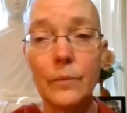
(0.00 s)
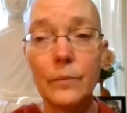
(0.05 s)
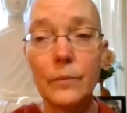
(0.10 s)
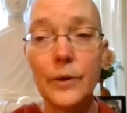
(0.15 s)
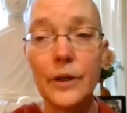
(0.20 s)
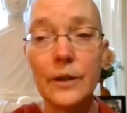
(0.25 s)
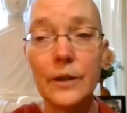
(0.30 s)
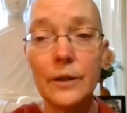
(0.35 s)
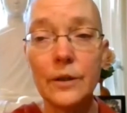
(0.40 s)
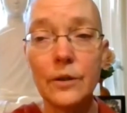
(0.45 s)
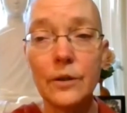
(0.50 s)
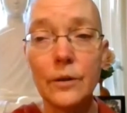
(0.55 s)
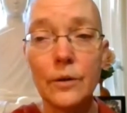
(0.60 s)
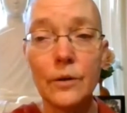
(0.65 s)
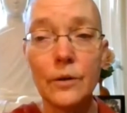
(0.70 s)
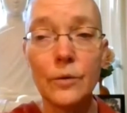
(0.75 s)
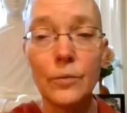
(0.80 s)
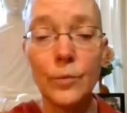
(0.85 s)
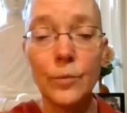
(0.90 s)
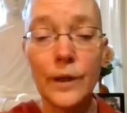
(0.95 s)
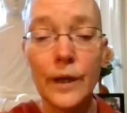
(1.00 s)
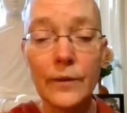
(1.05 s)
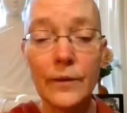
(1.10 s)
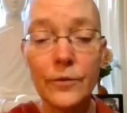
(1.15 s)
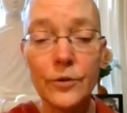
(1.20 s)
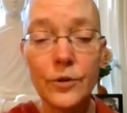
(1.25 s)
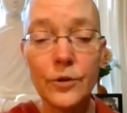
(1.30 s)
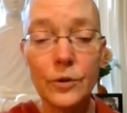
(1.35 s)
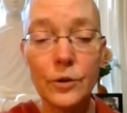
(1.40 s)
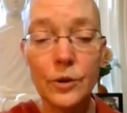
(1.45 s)
but we
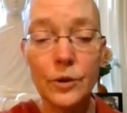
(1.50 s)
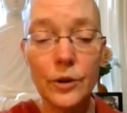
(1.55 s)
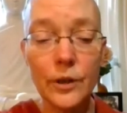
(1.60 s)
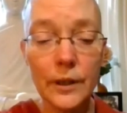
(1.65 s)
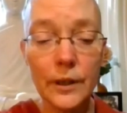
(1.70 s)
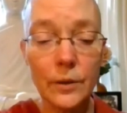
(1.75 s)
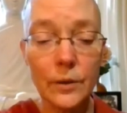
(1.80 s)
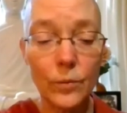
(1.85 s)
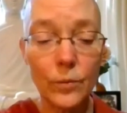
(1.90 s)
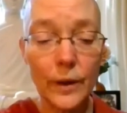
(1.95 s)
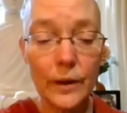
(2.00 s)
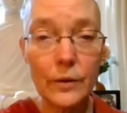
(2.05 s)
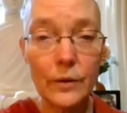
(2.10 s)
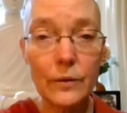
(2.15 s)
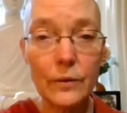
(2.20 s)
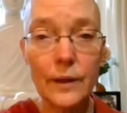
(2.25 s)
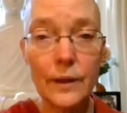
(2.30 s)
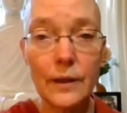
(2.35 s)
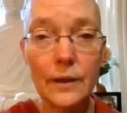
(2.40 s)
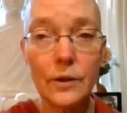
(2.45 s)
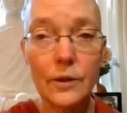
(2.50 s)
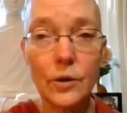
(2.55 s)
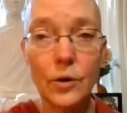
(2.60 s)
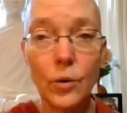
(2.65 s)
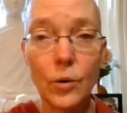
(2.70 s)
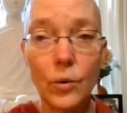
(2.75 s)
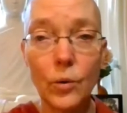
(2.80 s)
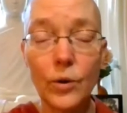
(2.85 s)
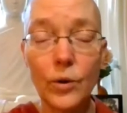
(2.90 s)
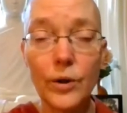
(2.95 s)
have to look at whether they
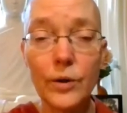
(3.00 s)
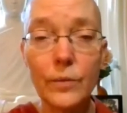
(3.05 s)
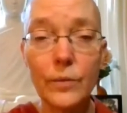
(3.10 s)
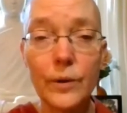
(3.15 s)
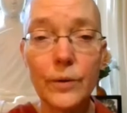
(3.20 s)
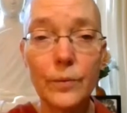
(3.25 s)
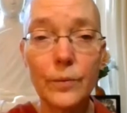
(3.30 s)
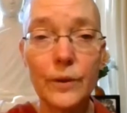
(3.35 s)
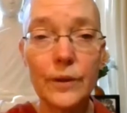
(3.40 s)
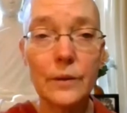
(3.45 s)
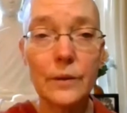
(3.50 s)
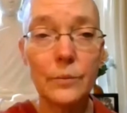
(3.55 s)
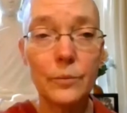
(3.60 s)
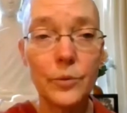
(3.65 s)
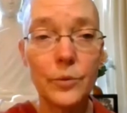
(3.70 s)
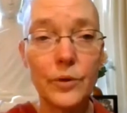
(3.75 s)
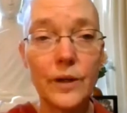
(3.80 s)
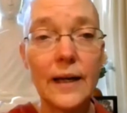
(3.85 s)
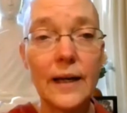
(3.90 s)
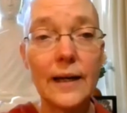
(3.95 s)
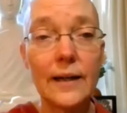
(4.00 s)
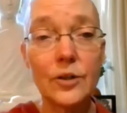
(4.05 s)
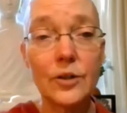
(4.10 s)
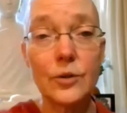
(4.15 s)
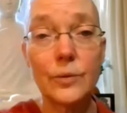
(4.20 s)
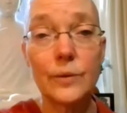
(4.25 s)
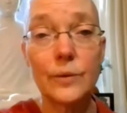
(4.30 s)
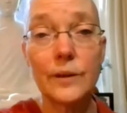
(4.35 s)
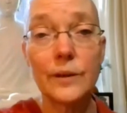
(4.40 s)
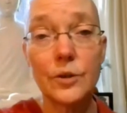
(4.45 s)
accord with what the Buddha
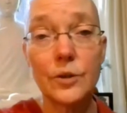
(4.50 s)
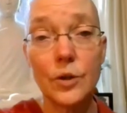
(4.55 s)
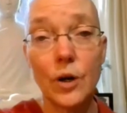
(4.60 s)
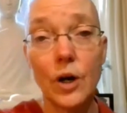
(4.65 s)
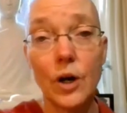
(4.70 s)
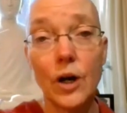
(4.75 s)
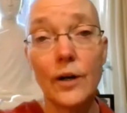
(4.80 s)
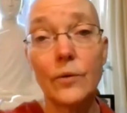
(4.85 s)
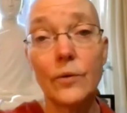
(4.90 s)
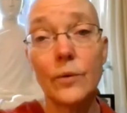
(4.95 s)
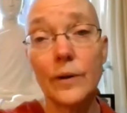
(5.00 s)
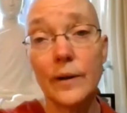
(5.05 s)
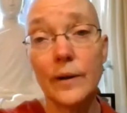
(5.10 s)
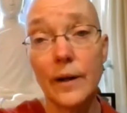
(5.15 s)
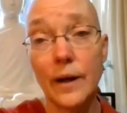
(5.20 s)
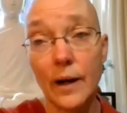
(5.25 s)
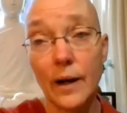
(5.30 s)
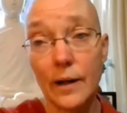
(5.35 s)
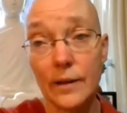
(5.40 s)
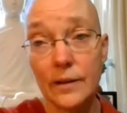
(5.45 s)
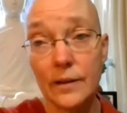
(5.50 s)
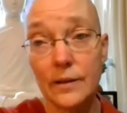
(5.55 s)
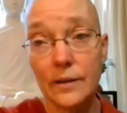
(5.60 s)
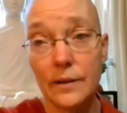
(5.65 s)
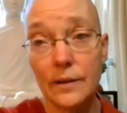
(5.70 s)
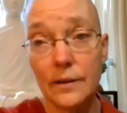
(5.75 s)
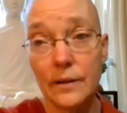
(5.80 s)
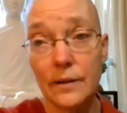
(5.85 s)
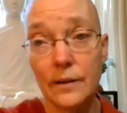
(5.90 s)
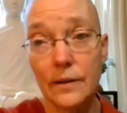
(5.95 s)
actually taught or not.
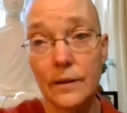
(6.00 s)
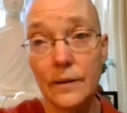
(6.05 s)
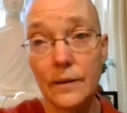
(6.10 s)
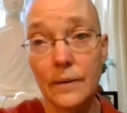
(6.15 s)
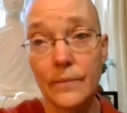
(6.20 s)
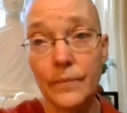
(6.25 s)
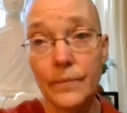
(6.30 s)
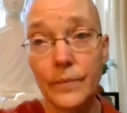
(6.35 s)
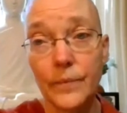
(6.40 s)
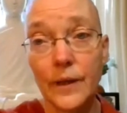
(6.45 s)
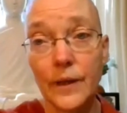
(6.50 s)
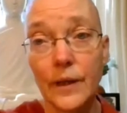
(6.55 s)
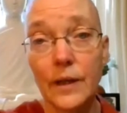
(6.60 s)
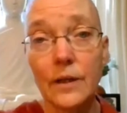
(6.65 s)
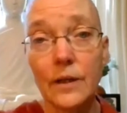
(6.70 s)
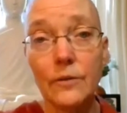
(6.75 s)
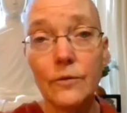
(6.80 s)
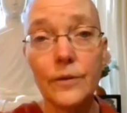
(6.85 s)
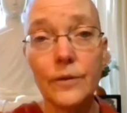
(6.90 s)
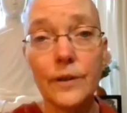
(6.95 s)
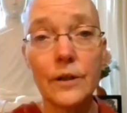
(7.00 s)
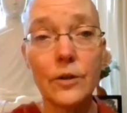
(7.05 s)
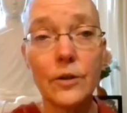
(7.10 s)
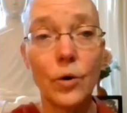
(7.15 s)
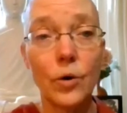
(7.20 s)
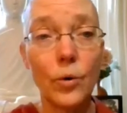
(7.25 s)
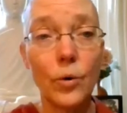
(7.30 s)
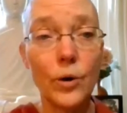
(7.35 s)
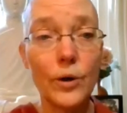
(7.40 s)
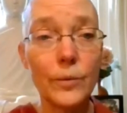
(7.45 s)
If they
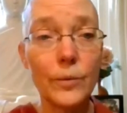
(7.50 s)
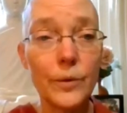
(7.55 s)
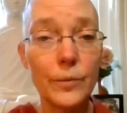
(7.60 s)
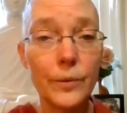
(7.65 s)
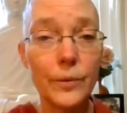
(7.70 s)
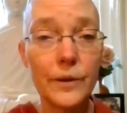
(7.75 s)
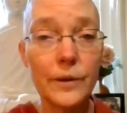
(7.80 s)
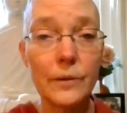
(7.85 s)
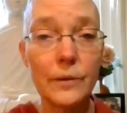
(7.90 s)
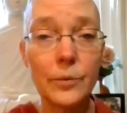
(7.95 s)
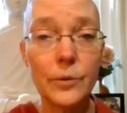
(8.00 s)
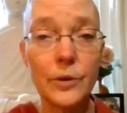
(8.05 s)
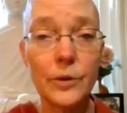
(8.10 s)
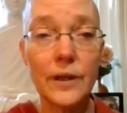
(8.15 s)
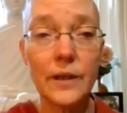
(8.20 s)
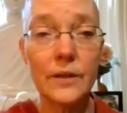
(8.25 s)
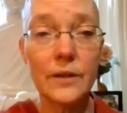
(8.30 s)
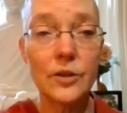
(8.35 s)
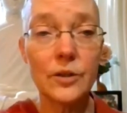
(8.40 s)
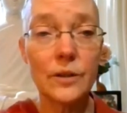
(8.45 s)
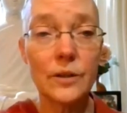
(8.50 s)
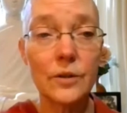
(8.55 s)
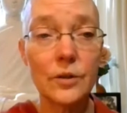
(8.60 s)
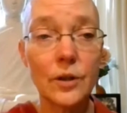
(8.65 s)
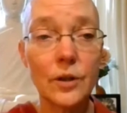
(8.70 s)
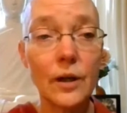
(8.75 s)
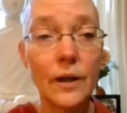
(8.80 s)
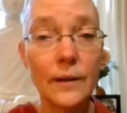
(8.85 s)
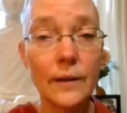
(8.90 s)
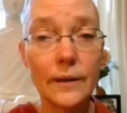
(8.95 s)
accord with what the Buddha actually
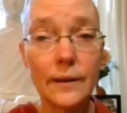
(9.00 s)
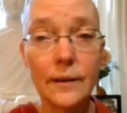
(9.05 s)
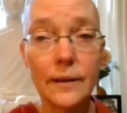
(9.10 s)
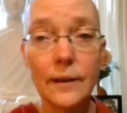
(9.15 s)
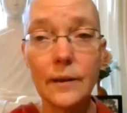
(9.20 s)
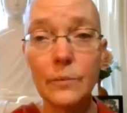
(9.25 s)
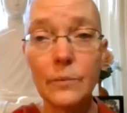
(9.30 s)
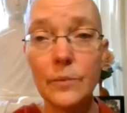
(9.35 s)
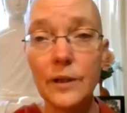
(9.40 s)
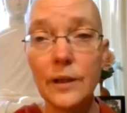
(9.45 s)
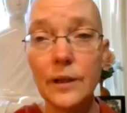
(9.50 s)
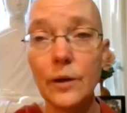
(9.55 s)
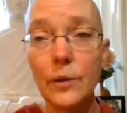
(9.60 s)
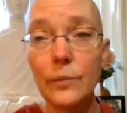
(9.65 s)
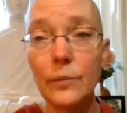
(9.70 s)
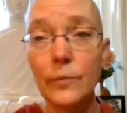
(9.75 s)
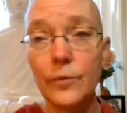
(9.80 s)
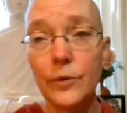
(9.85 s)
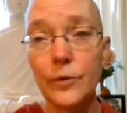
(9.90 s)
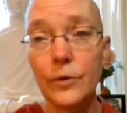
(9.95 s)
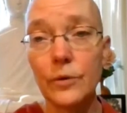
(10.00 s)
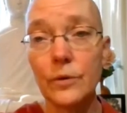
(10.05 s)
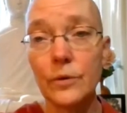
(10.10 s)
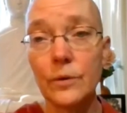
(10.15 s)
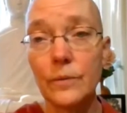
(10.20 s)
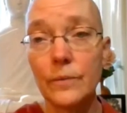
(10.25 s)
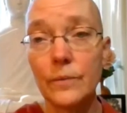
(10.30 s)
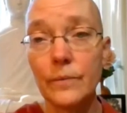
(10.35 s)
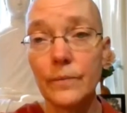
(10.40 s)
taught, they can be helpful.